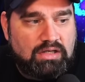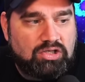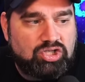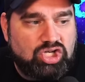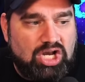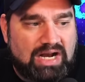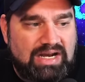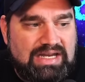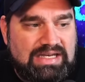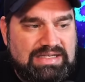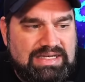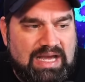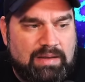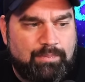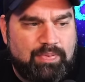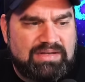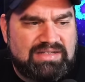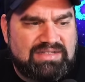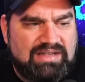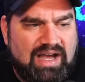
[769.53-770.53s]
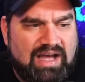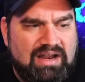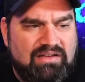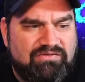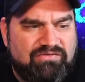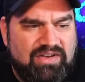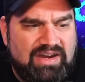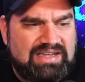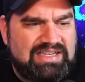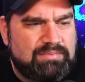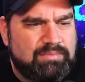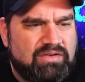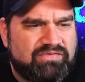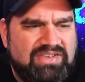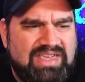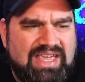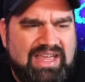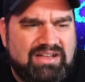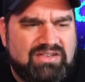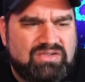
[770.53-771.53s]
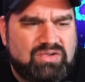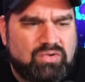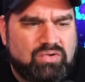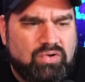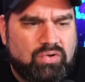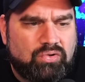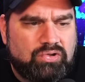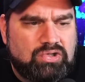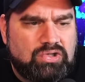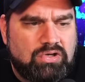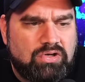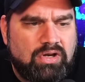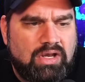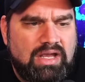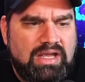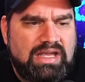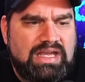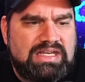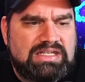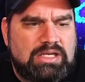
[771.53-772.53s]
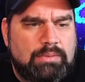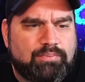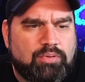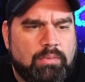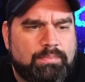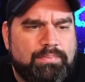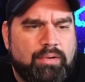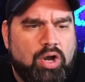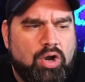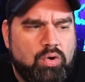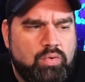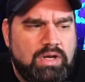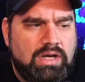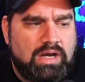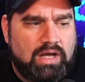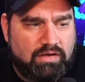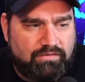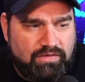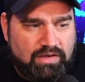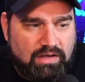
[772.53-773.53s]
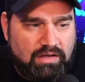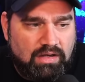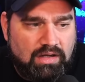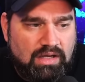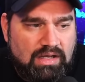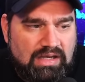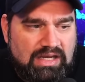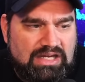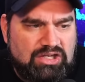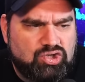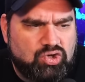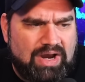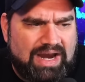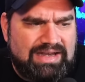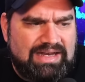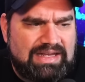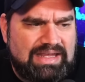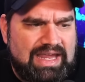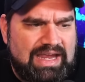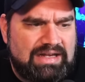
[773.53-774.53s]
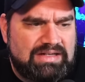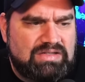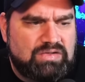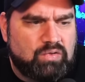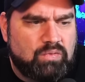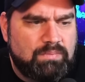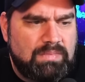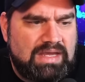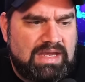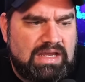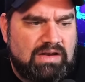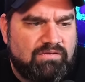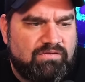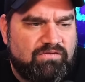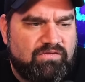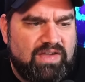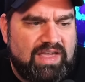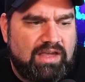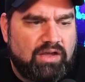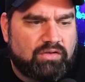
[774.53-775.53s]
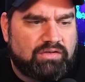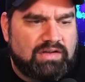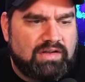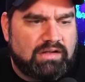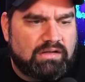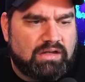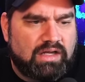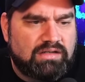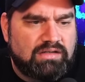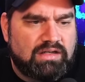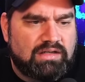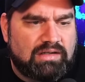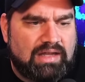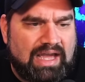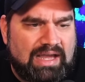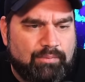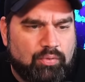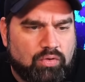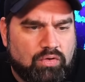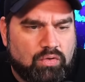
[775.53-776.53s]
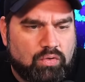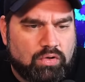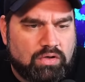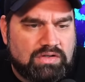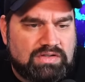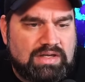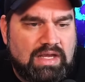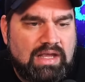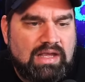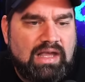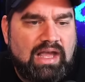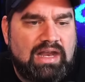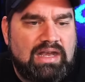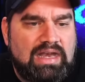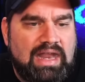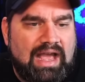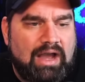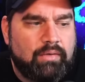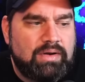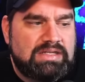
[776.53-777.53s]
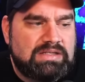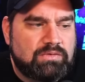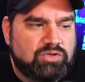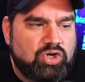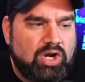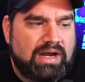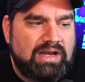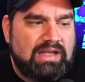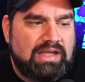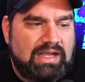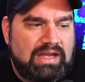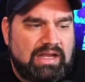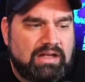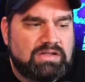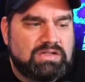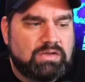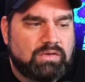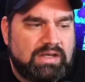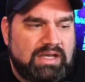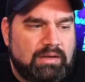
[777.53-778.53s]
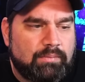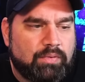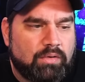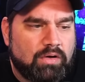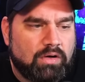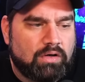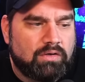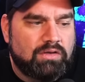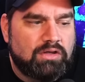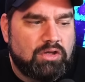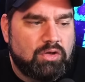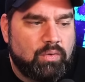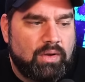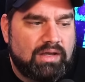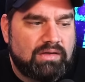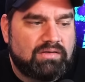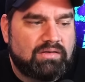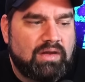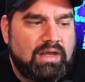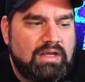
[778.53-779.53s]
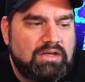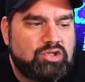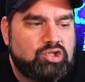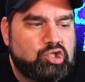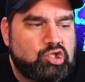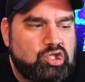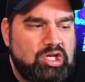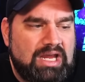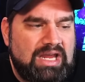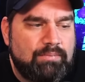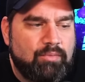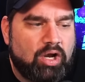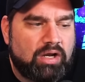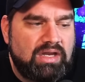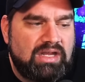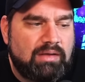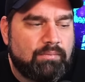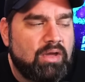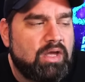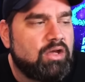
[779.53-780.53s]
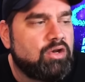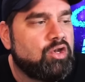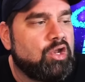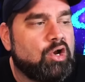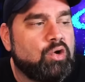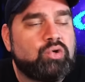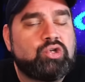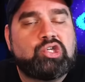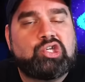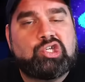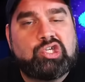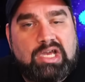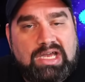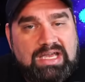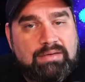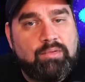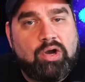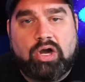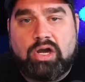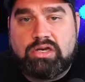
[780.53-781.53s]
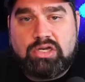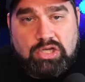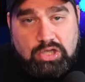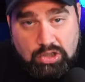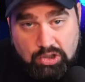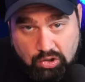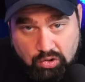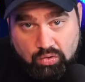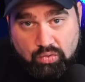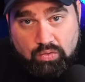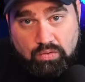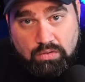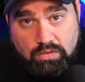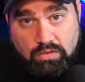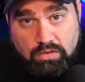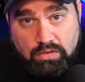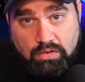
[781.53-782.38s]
Johnny Depp is not a victim of cancel culture. He's a proponent of it. He tried to cancel me and failed in the London libel courts. And now he's trying to cancel Amber Heard in the U.S. Shame on him. No, shame on you.